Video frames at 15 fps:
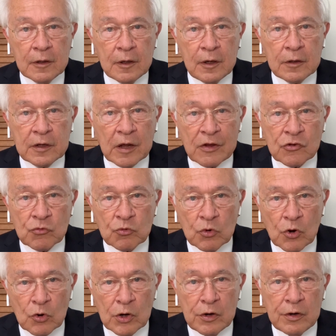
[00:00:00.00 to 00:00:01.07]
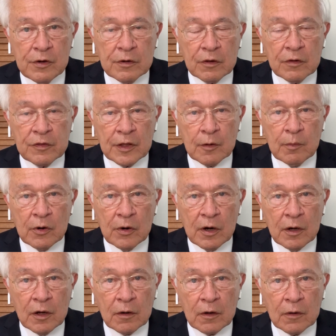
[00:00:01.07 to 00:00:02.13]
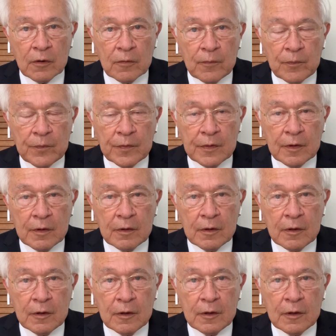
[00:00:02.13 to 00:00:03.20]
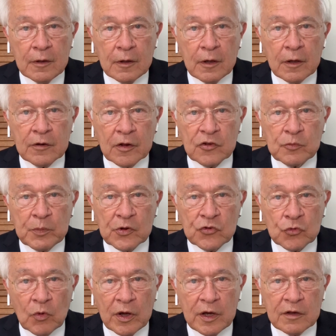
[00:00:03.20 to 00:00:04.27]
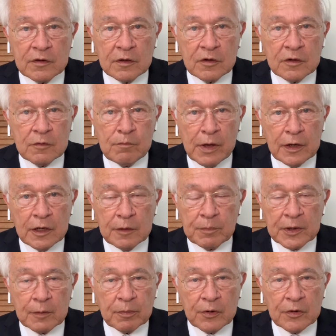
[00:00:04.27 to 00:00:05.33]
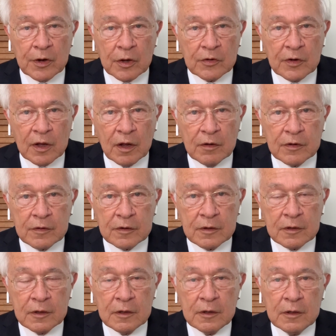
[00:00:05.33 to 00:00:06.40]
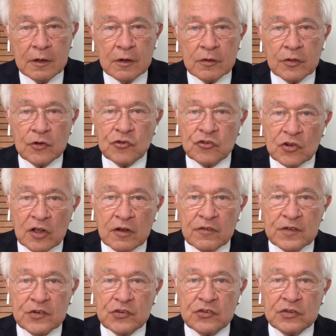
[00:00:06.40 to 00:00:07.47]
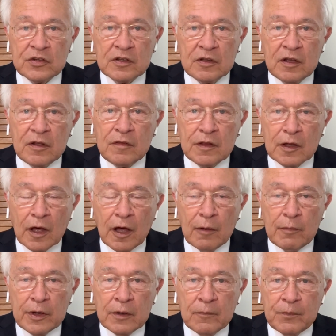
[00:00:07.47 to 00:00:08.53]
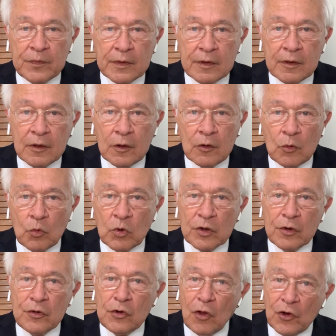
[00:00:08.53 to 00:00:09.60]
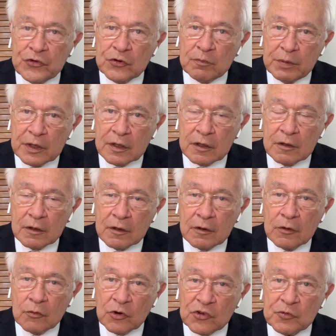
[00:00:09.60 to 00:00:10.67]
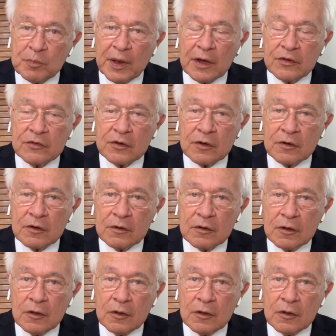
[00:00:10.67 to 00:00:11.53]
It has ruined their morale. It has persuaded many people, no doubt, that service in the army will not be respected,